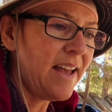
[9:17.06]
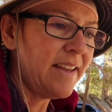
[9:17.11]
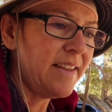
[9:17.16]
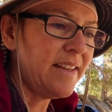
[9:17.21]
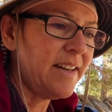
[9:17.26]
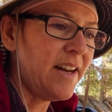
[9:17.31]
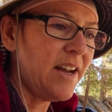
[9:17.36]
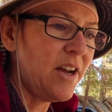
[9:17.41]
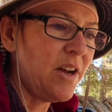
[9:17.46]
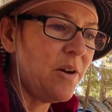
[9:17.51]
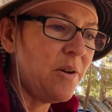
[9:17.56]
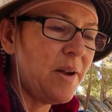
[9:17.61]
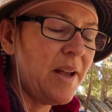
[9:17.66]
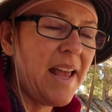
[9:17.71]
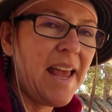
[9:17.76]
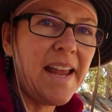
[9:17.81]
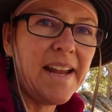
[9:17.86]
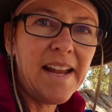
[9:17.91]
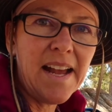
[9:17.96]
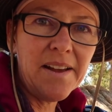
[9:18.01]

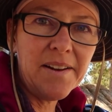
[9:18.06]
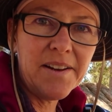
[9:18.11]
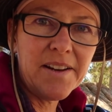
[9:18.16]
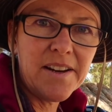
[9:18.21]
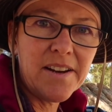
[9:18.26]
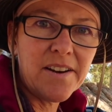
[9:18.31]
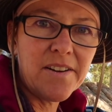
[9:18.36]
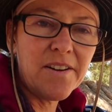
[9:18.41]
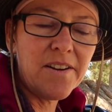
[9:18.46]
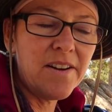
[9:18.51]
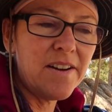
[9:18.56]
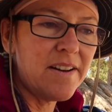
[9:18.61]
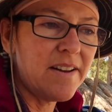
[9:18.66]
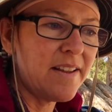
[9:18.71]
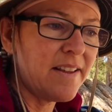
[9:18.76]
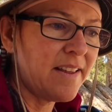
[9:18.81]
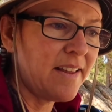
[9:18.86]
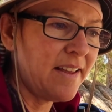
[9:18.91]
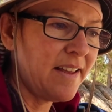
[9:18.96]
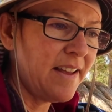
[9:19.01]
hang out here
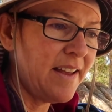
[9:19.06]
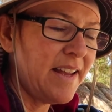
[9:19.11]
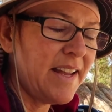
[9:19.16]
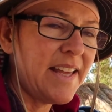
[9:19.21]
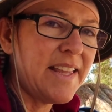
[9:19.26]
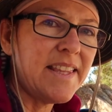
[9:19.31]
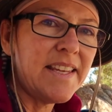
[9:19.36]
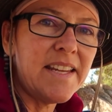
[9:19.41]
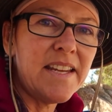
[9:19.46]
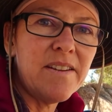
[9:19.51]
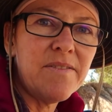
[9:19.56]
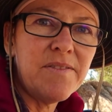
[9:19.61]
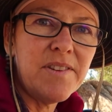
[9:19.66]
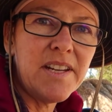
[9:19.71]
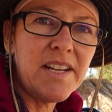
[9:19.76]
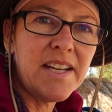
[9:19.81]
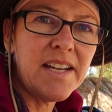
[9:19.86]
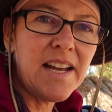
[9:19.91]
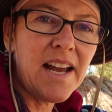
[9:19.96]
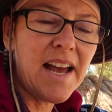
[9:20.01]
in the
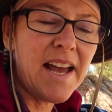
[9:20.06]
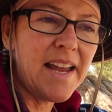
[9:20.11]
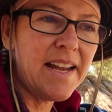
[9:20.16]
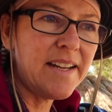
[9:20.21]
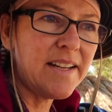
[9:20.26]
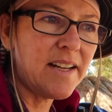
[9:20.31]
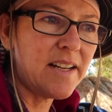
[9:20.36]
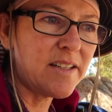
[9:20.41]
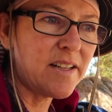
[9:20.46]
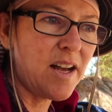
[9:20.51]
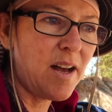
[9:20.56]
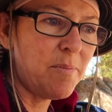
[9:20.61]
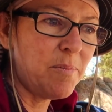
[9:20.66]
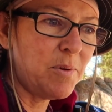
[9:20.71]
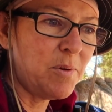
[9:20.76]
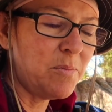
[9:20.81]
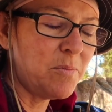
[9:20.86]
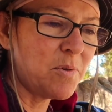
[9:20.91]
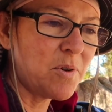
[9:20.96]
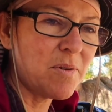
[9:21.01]
evening, hike a
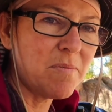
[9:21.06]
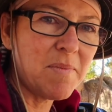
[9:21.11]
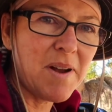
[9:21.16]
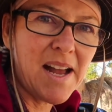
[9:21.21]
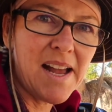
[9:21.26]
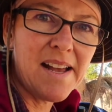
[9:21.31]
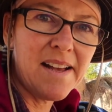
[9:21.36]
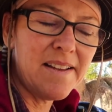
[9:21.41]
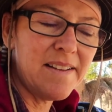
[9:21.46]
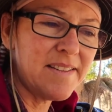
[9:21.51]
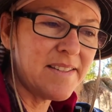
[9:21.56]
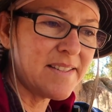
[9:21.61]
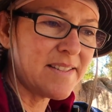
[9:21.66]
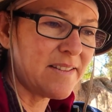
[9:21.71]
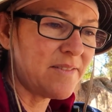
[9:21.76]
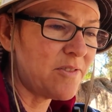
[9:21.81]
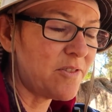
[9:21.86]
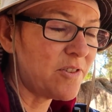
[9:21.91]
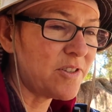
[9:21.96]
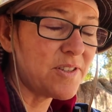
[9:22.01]
couple more miles,
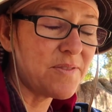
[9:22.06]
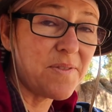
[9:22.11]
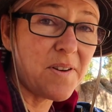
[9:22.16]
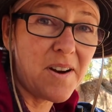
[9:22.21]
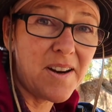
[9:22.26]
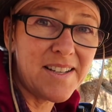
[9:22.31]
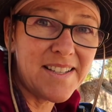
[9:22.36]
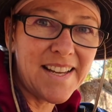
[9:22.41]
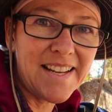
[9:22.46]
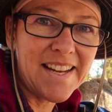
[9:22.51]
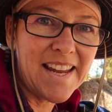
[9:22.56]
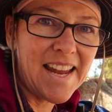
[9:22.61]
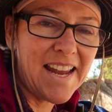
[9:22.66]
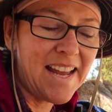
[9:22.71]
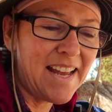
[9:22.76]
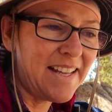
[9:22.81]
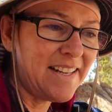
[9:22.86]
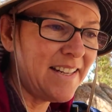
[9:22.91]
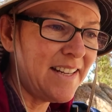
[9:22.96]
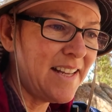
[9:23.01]
or as far as I
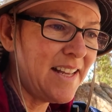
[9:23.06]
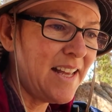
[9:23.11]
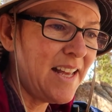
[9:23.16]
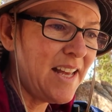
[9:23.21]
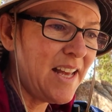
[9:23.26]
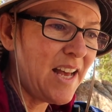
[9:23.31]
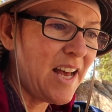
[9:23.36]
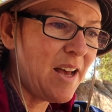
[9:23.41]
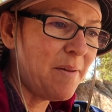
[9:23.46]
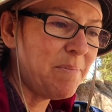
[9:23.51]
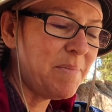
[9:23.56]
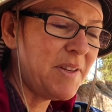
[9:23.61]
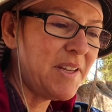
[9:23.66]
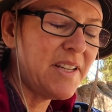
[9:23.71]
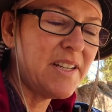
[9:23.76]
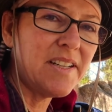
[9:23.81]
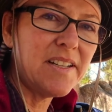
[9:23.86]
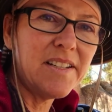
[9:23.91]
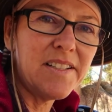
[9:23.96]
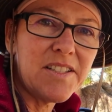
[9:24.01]
can, up the
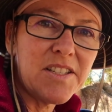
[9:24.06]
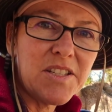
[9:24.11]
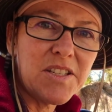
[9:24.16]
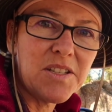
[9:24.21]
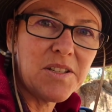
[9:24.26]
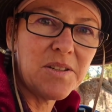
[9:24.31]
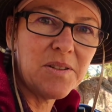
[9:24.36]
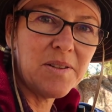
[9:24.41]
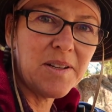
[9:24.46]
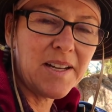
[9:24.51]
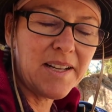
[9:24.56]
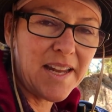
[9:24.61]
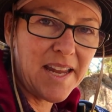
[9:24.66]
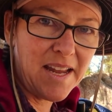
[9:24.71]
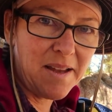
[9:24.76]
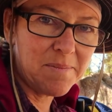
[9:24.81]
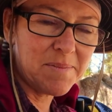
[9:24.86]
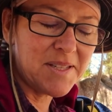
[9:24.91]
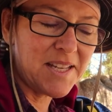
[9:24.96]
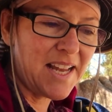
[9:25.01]
hill to a
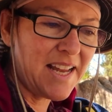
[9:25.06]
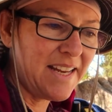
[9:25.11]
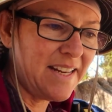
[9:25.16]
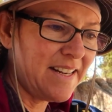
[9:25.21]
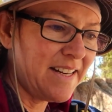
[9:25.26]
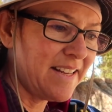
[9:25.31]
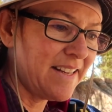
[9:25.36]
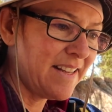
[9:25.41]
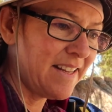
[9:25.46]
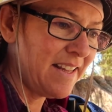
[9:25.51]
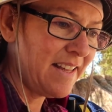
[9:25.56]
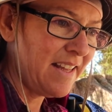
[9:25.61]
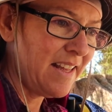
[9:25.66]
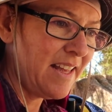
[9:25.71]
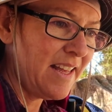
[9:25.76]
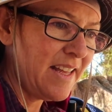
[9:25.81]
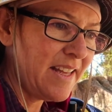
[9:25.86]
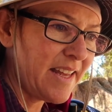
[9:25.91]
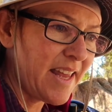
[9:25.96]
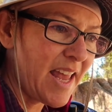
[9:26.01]
campsite,
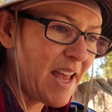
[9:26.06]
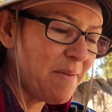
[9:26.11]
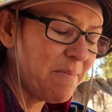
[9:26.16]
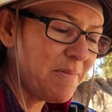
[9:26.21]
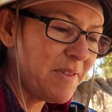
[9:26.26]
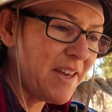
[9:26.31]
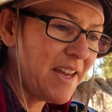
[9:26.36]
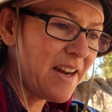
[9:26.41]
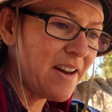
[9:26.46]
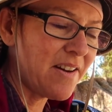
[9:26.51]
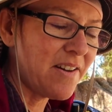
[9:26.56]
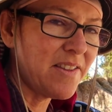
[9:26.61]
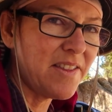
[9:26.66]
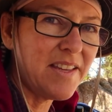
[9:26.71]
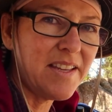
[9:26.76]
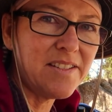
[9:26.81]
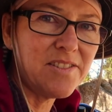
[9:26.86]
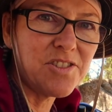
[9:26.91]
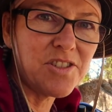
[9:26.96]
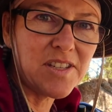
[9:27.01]
camp there, and
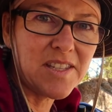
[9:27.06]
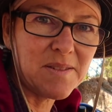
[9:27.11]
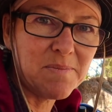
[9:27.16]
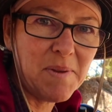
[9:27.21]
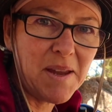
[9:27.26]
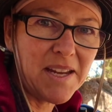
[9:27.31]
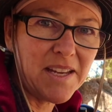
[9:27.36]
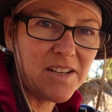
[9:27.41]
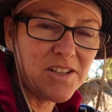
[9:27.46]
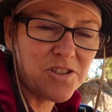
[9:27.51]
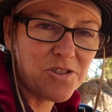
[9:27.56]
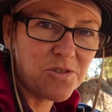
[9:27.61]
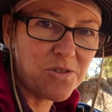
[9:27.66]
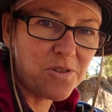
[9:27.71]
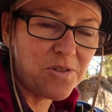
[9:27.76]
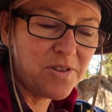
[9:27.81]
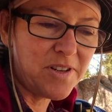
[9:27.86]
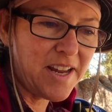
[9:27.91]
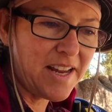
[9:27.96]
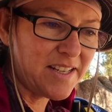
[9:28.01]
then just make it a
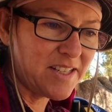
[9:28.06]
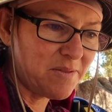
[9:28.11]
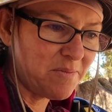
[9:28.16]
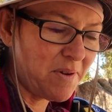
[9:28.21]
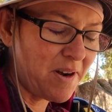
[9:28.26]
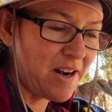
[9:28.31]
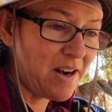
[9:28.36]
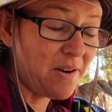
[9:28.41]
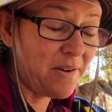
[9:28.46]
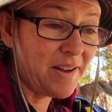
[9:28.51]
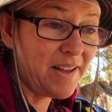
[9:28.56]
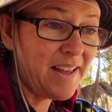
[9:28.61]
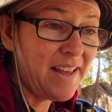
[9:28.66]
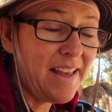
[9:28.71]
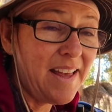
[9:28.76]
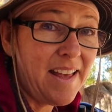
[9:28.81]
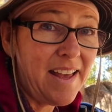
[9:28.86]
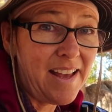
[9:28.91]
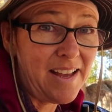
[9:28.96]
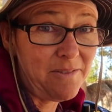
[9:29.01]
shorter day tomorrow
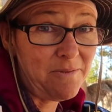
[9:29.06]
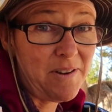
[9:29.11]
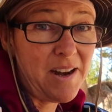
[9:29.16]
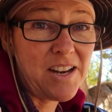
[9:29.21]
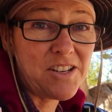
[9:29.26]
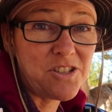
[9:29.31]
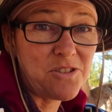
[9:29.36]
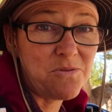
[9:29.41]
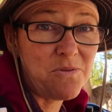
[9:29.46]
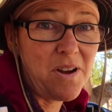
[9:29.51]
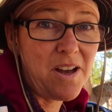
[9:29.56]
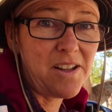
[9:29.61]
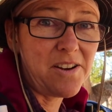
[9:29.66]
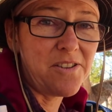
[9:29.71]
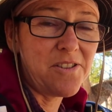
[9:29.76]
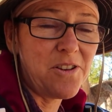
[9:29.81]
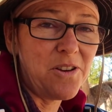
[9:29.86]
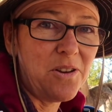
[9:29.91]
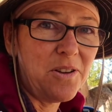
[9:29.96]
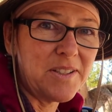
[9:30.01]
and ration
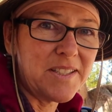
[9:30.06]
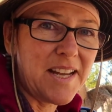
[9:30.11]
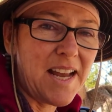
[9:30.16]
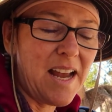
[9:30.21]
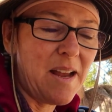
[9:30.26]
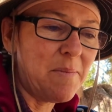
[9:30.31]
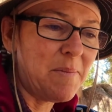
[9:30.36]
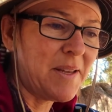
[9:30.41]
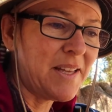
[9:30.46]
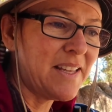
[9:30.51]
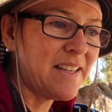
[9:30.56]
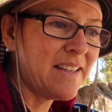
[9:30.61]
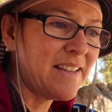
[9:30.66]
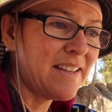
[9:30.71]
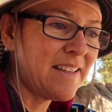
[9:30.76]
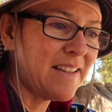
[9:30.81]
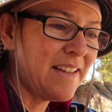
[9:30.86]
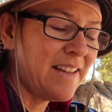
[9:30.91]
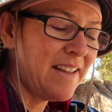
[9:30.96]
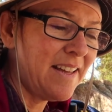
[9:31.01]
water the whole time.
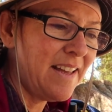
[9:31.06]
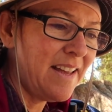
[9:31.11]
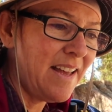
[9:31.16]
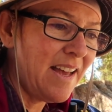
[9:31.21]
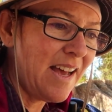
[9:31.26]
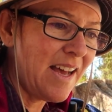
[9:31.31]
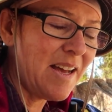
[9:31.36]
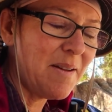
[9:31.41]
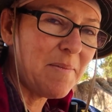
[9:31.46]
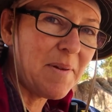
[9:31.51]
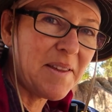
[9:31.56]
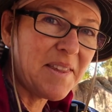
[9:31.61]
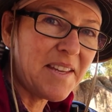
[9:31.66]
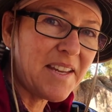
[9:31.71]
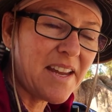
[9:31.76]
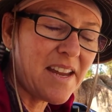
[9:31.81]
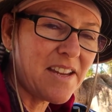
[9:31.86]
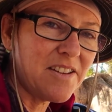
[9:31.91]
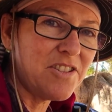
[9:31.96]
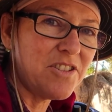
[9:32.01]
I
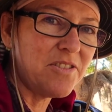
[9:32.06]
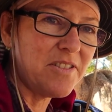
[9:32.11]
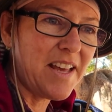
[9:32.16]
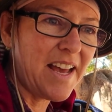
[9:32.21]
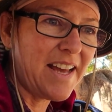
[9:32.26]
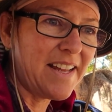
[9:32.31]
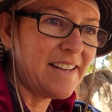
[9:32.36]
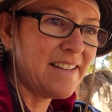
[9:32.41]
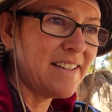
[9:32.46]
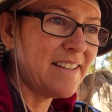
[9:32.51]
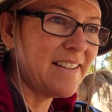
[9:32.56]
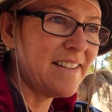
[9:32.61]
think I can do that.